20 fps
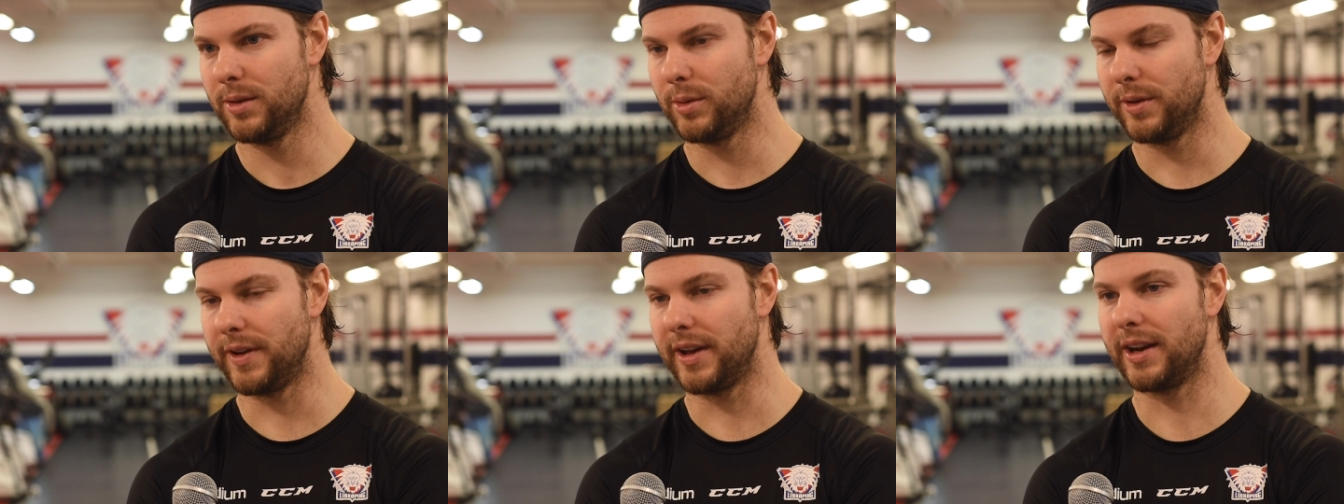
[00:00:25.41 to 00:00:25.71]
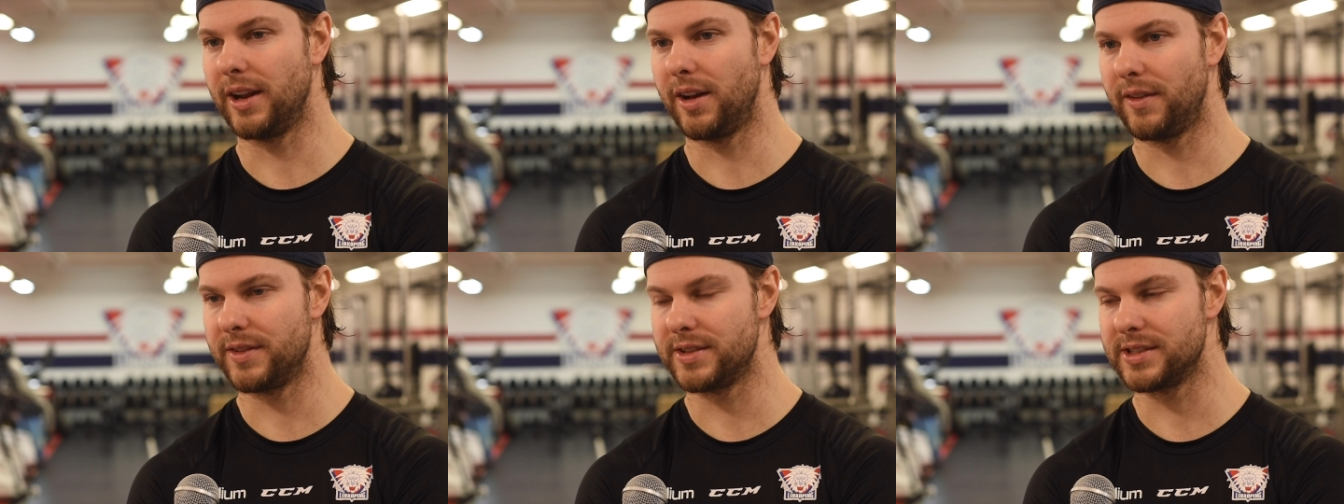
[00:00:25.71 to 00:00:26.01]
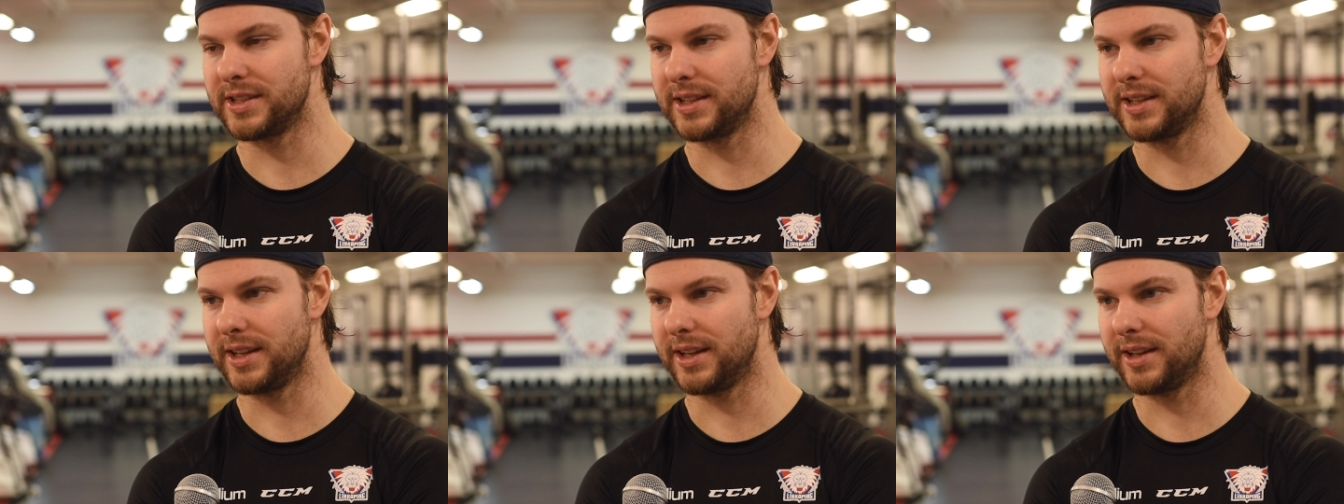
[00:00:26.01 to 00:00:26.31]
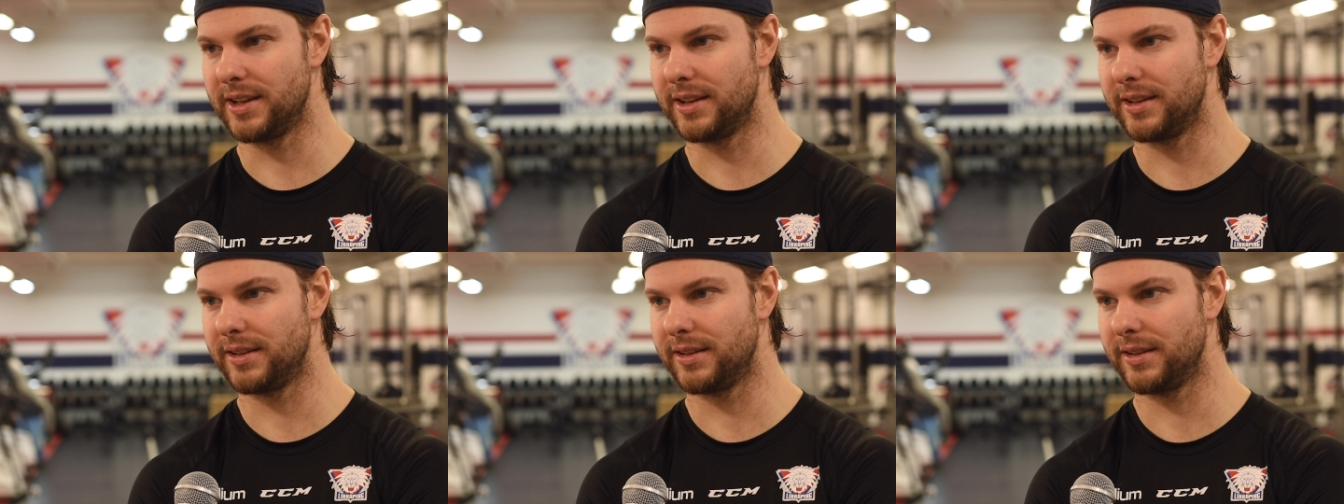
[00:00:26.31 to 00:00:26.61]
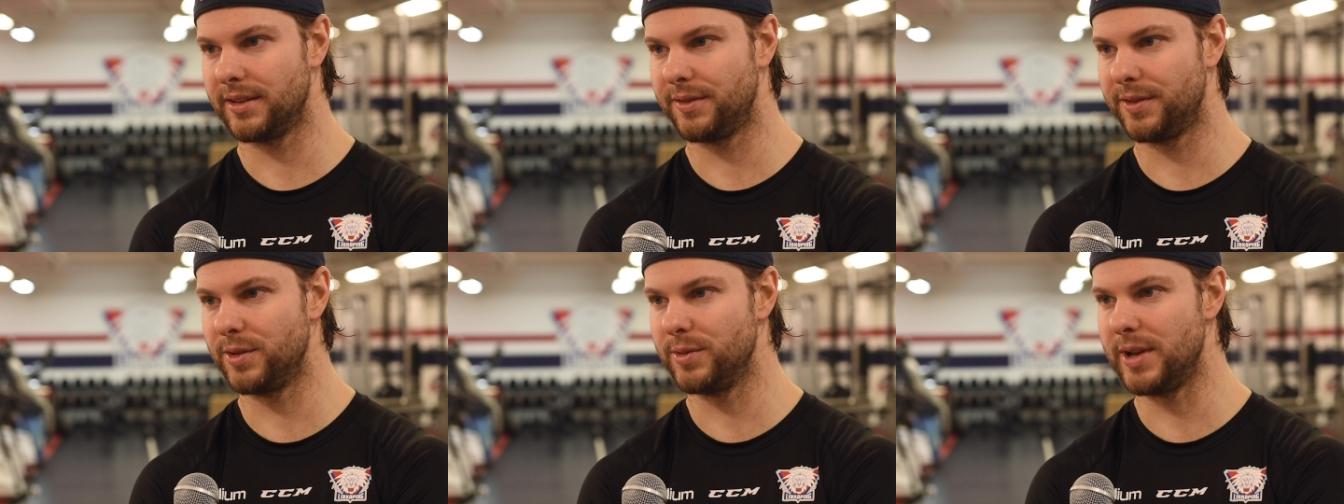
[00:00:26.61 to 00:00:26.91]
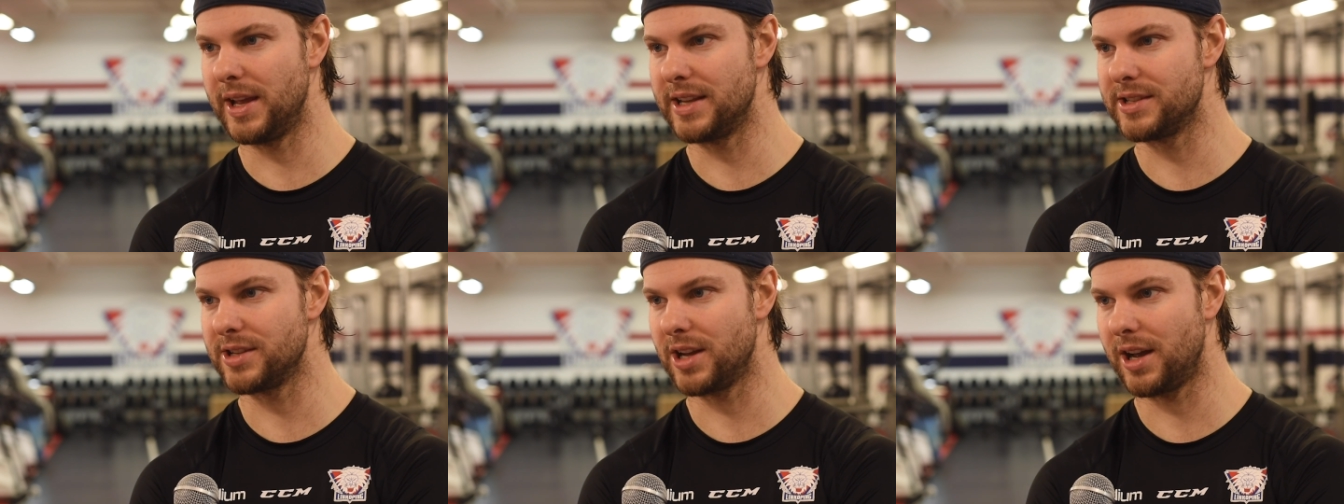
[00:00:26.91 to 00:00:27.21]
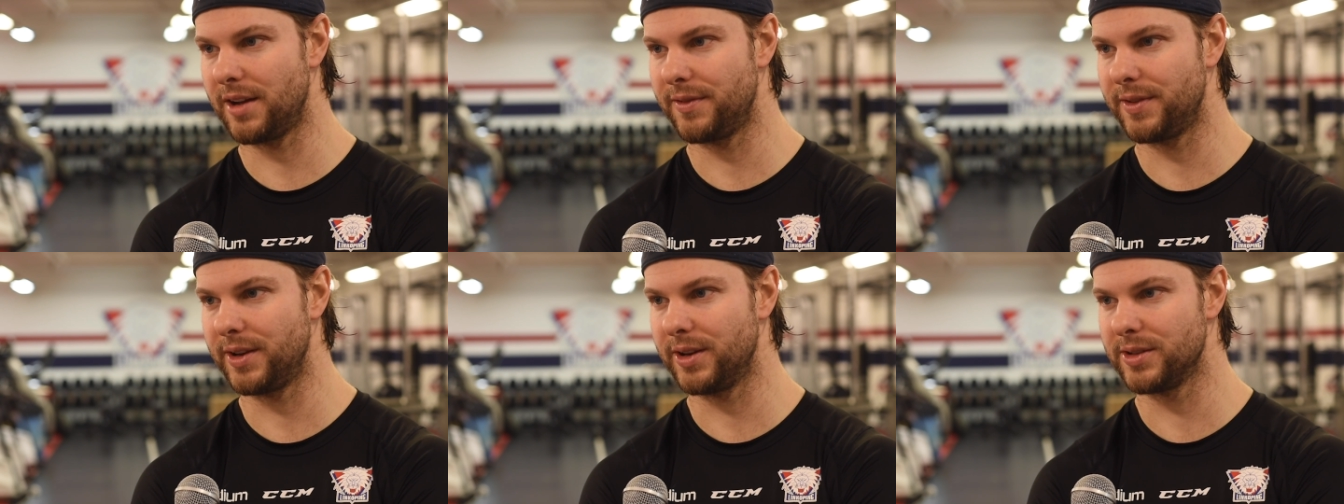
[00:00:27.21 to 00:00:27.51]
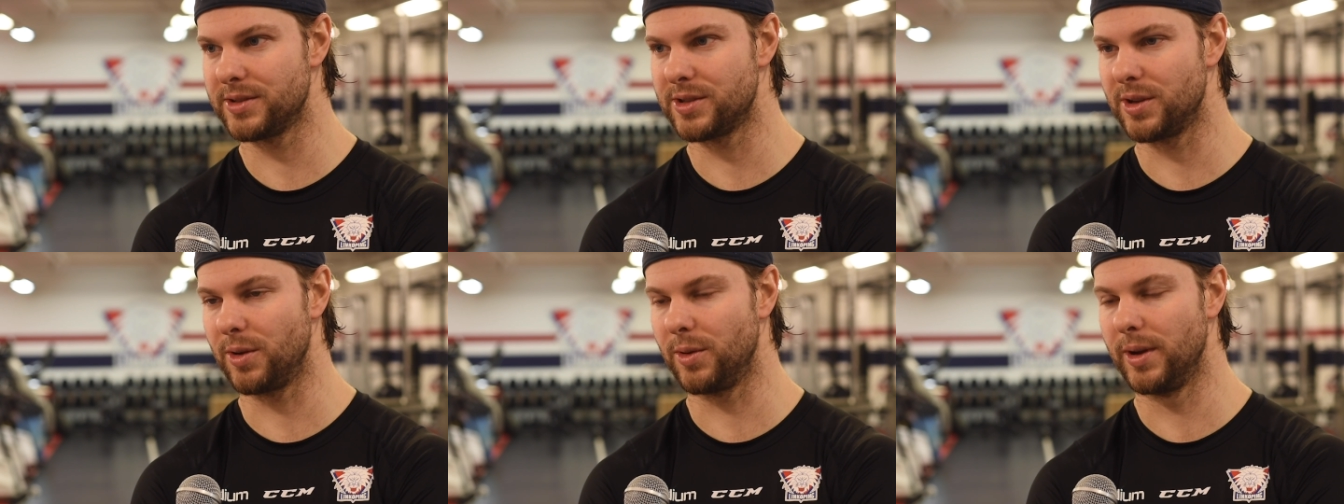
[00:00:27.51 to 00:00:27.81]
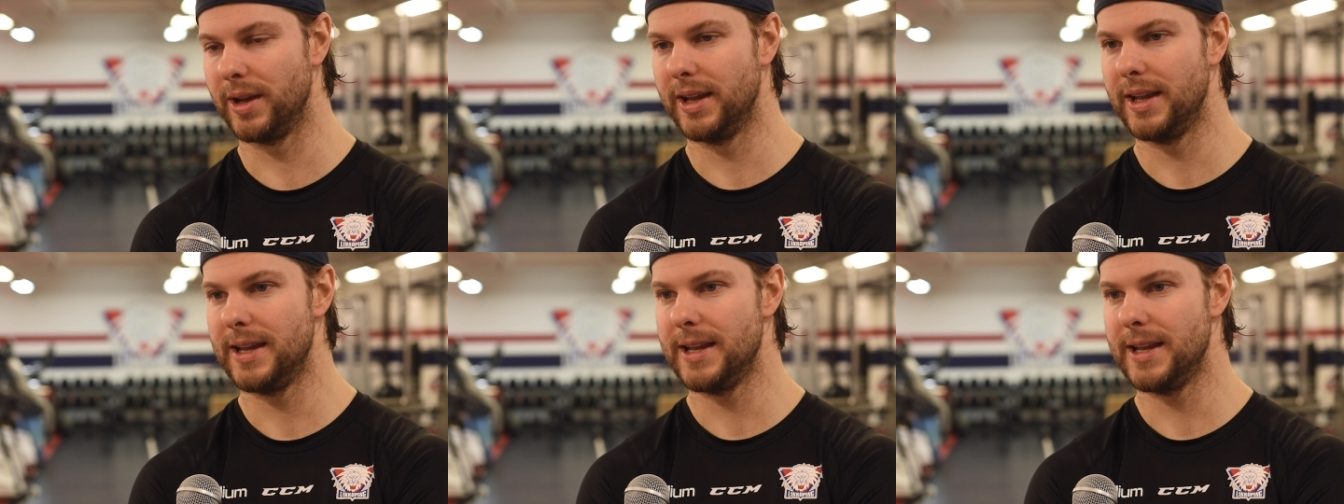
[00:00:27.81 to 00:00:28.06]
We've had obviously a few days off here, so